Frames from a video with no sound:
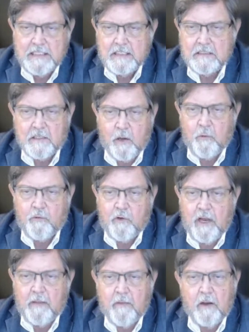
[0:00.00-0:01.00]
There's an old
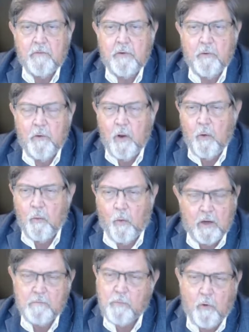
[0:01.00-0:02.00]
saying that if you know
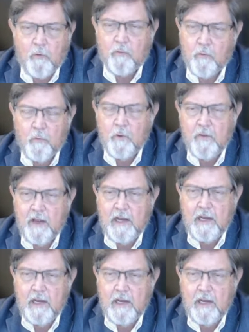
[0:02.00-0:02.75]
one person with